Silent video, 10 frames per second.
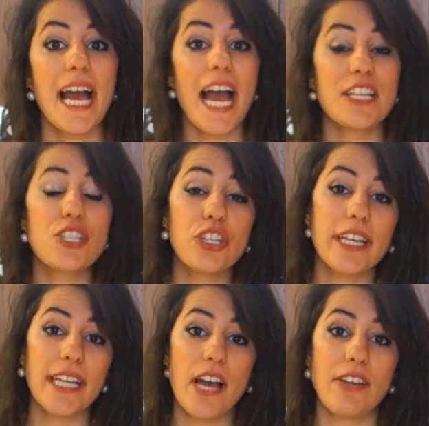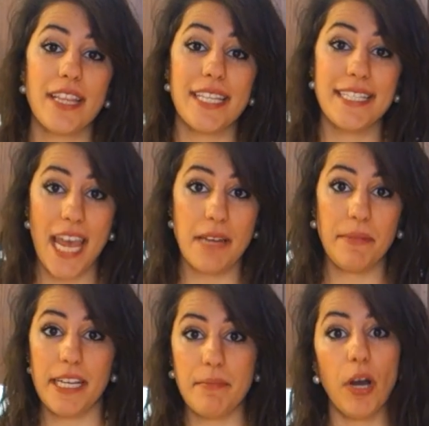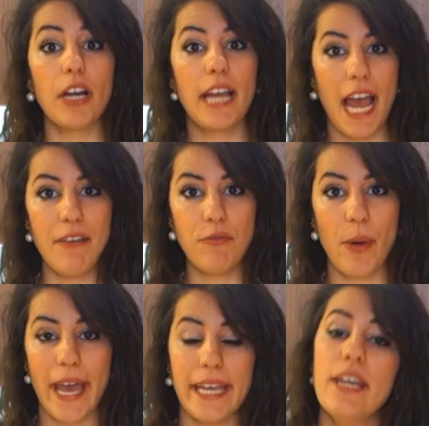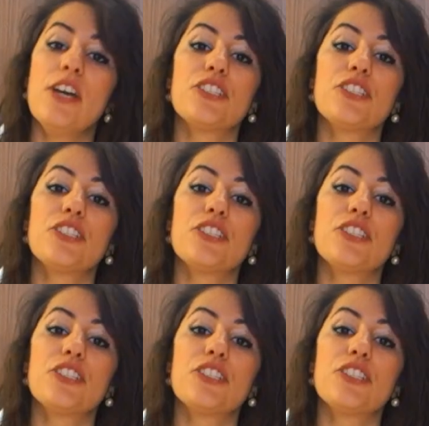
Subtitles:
I took it out at the 10-minute mark, halfway,